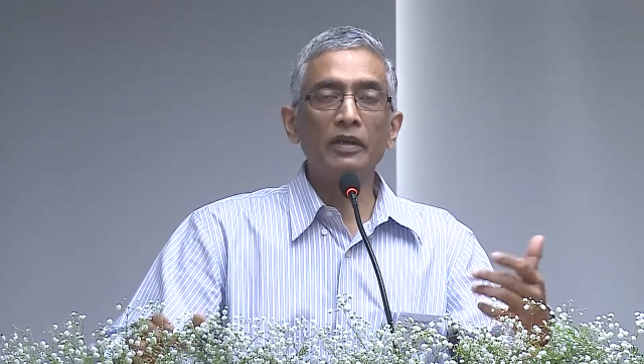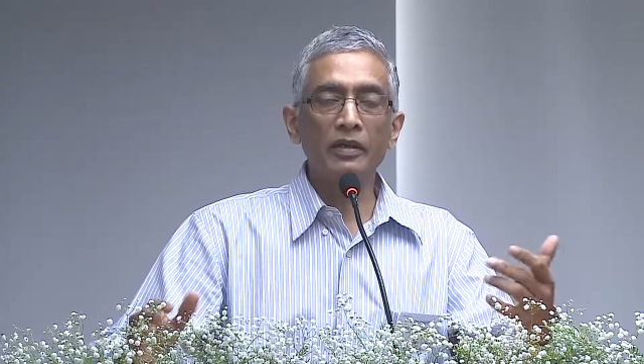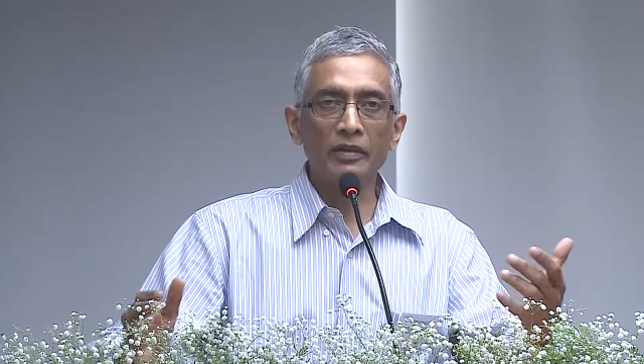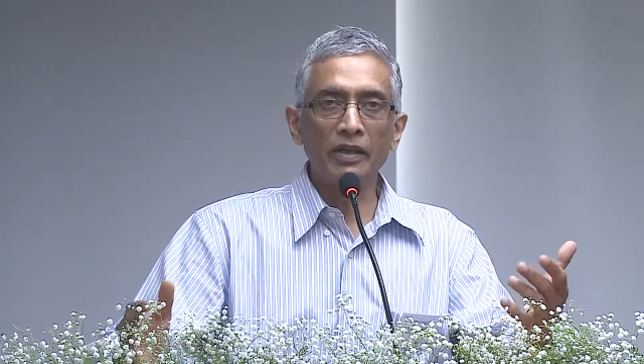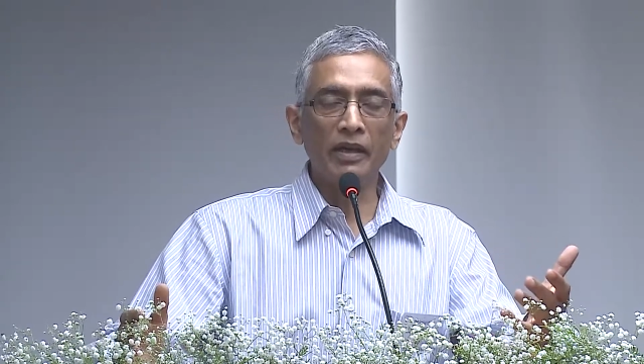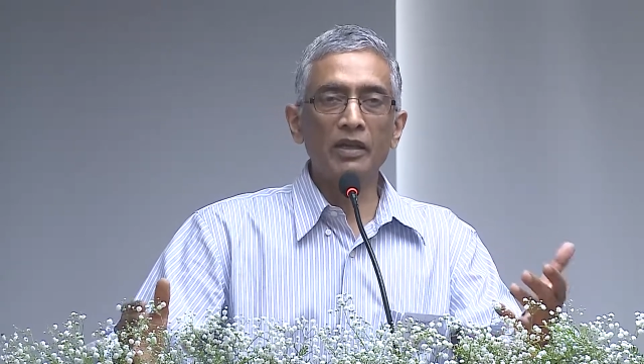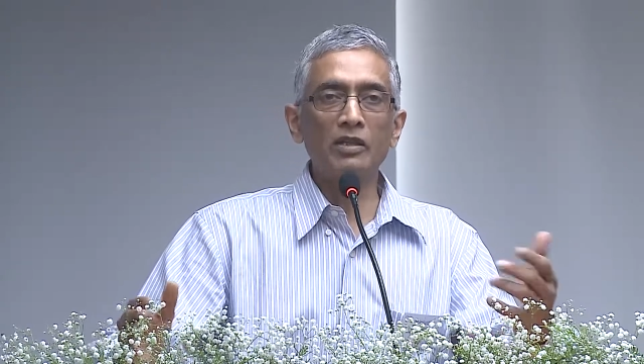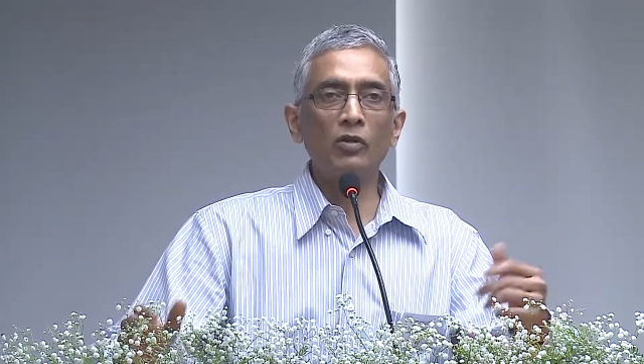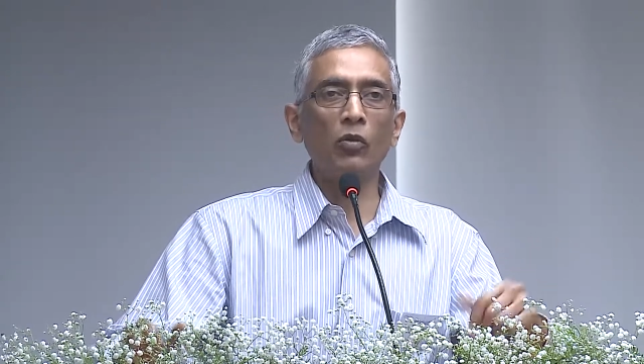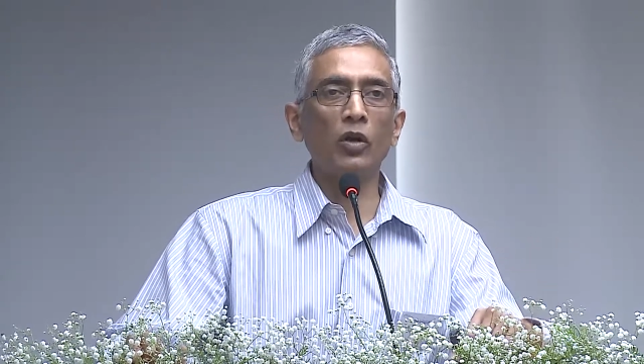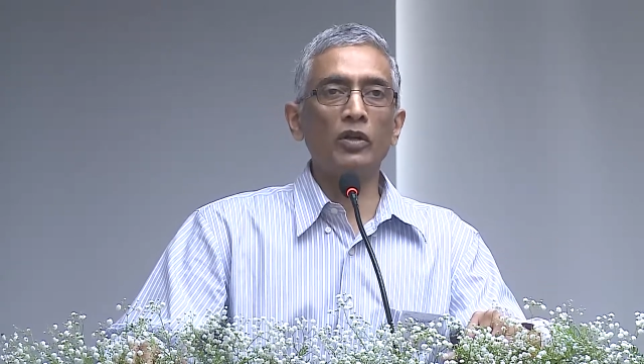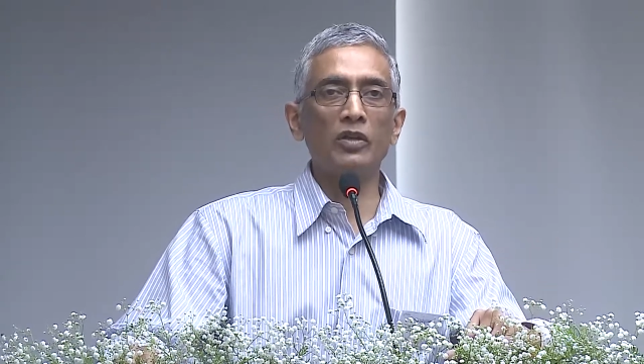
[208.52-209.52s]
there is a
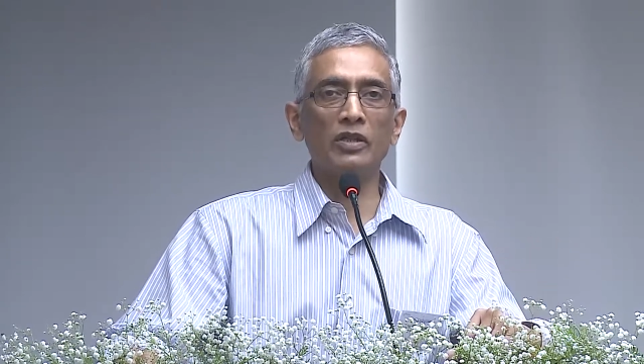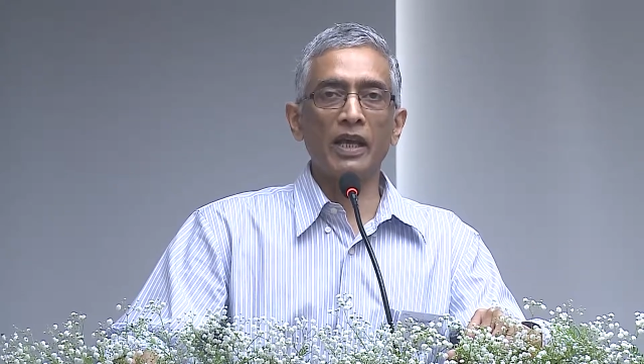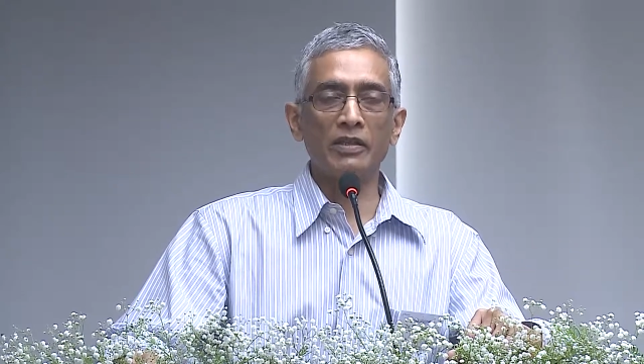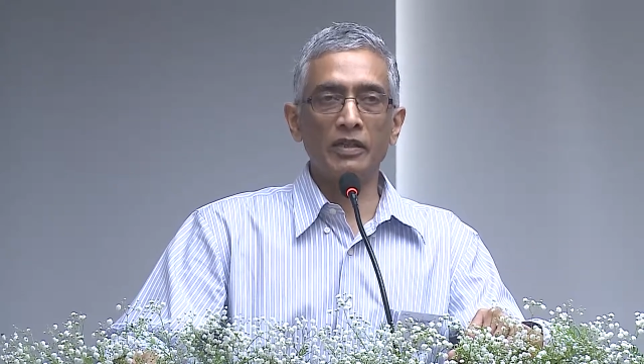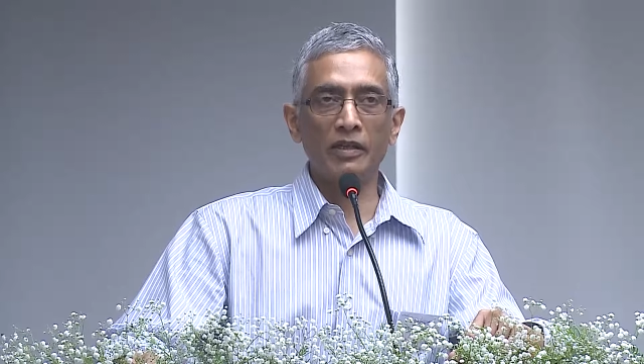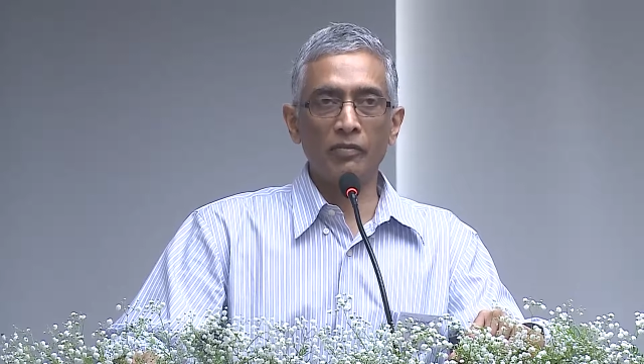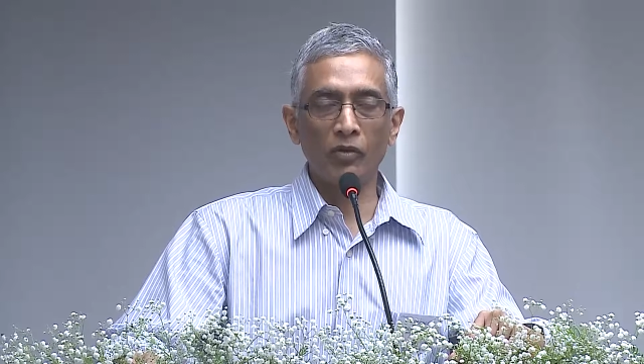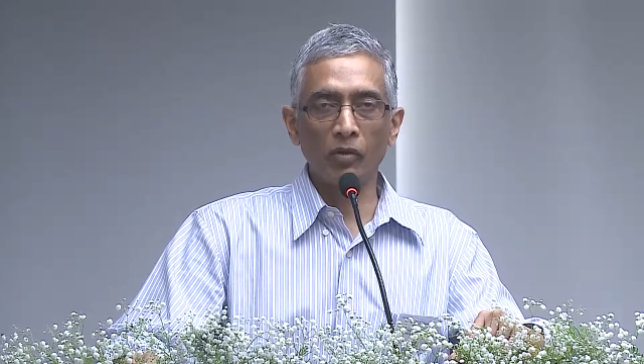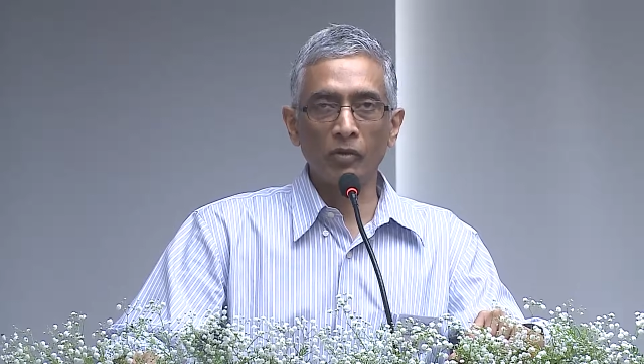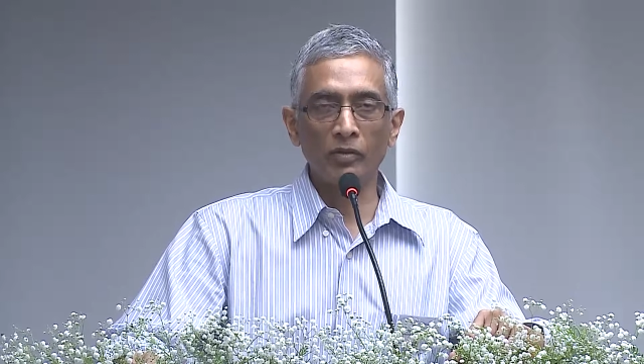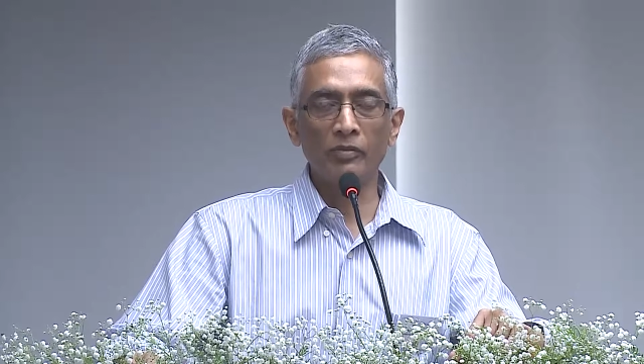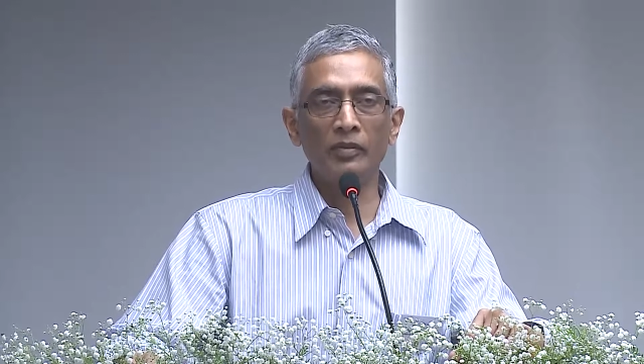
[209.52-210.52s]
water scarcity
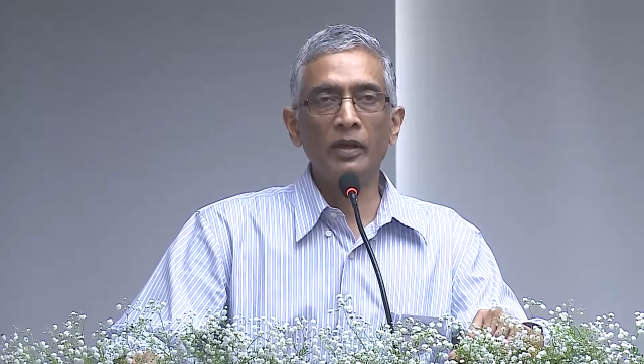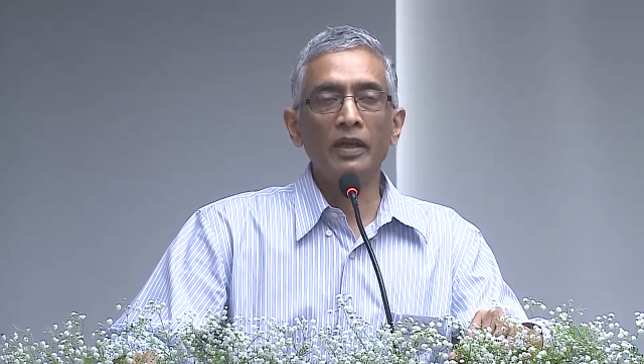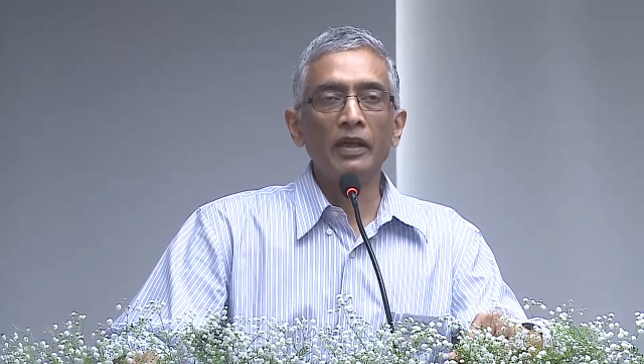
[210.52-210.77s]
problem